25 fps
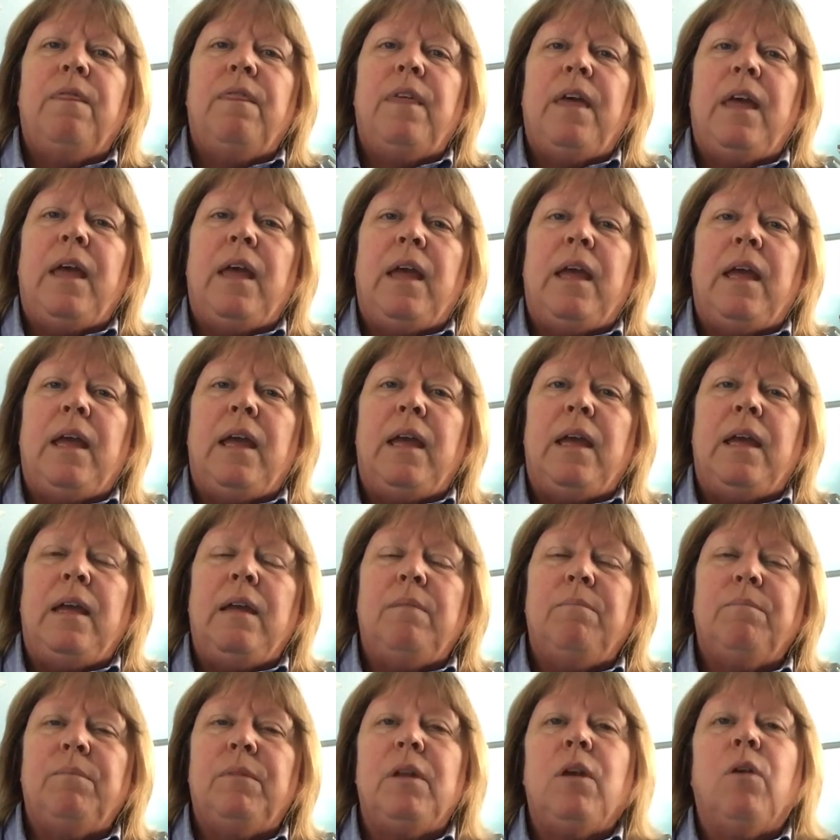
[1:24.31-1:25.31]

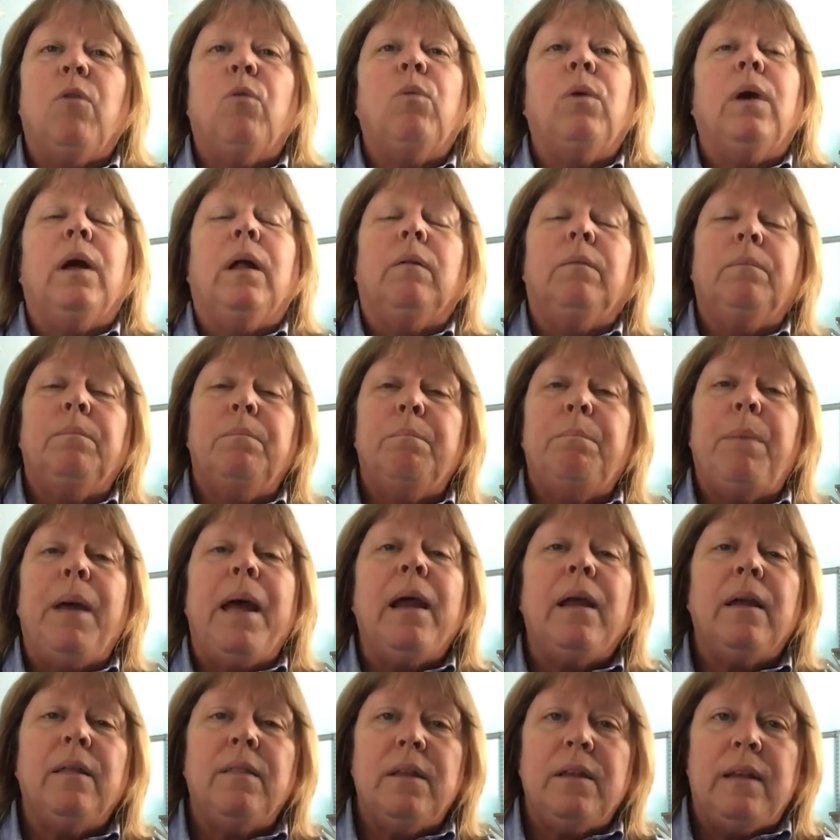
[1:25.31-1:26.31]
well,
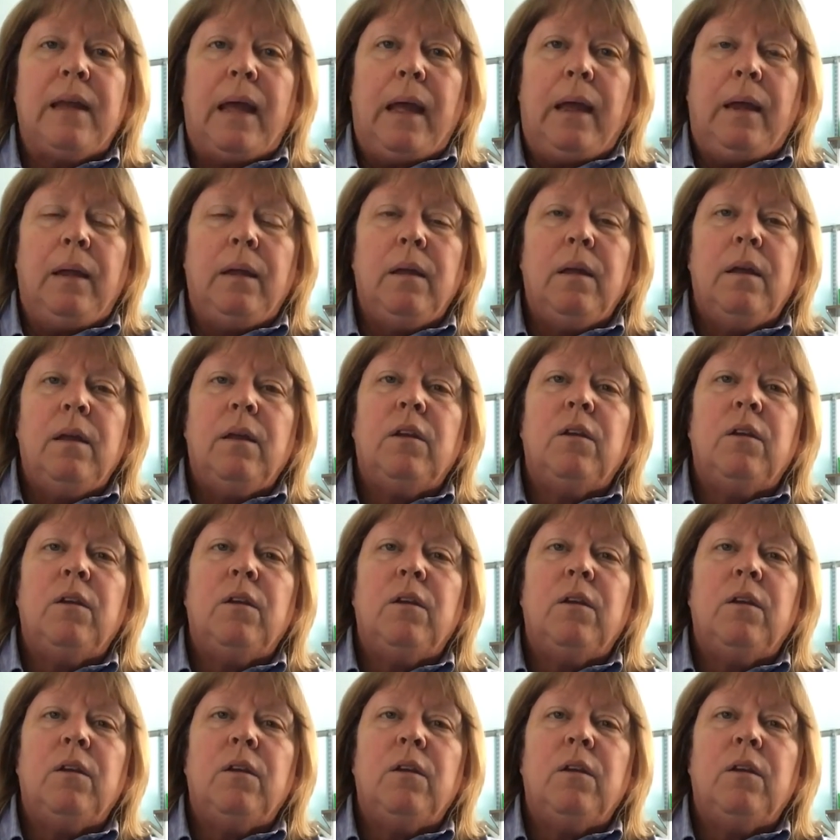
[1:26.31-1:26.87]
back in the day,